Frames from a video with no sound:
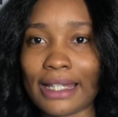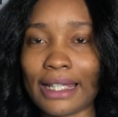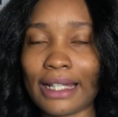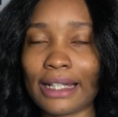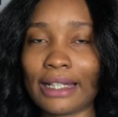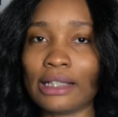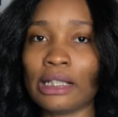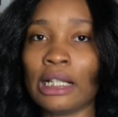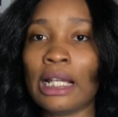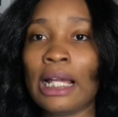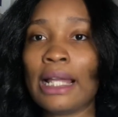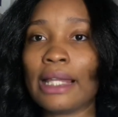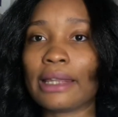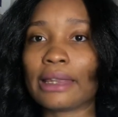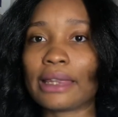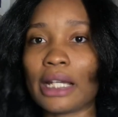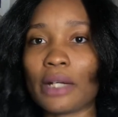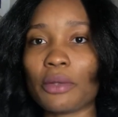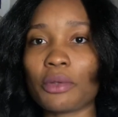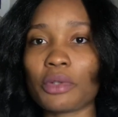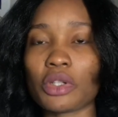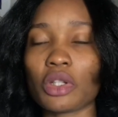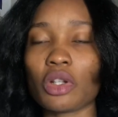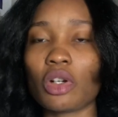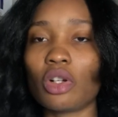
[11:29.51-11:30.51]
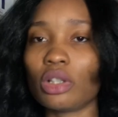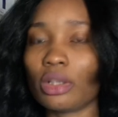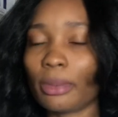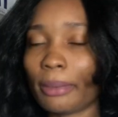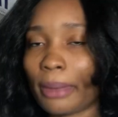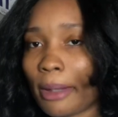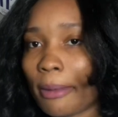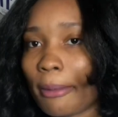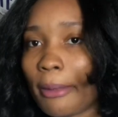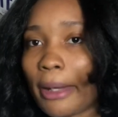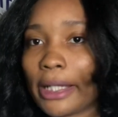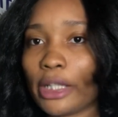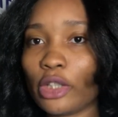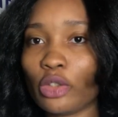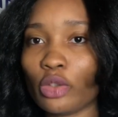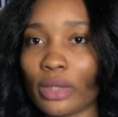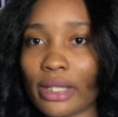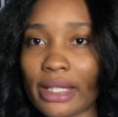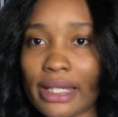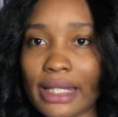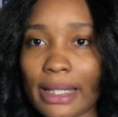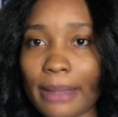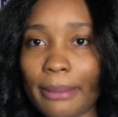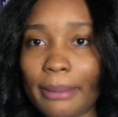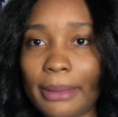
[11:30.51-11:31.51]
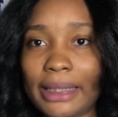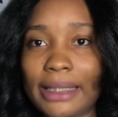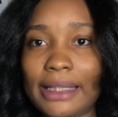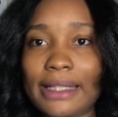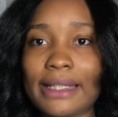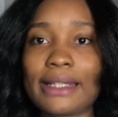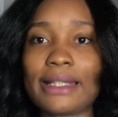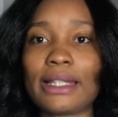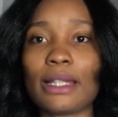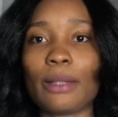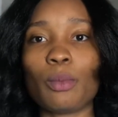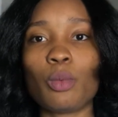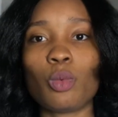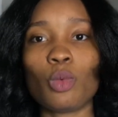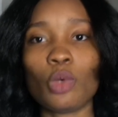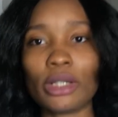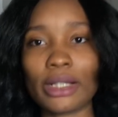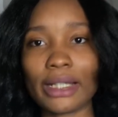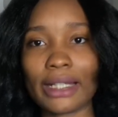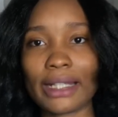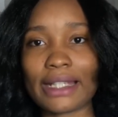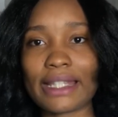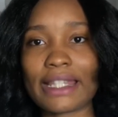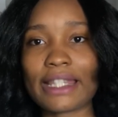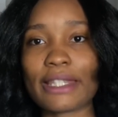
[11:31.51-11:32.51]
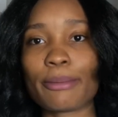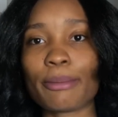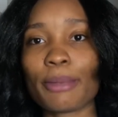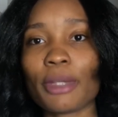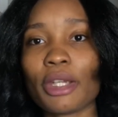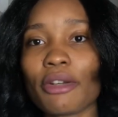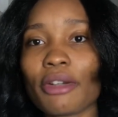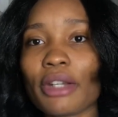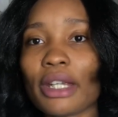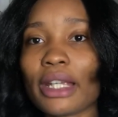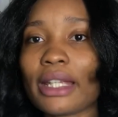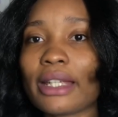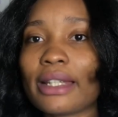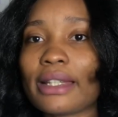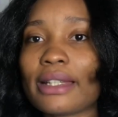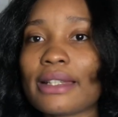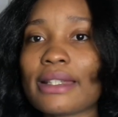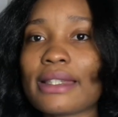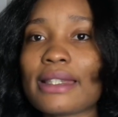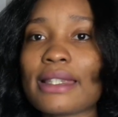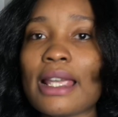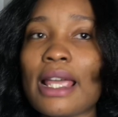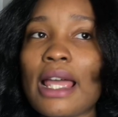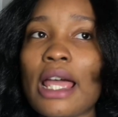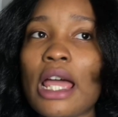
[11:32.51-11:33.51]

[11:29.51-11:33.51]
and that was all about my Usmle step 1 experience.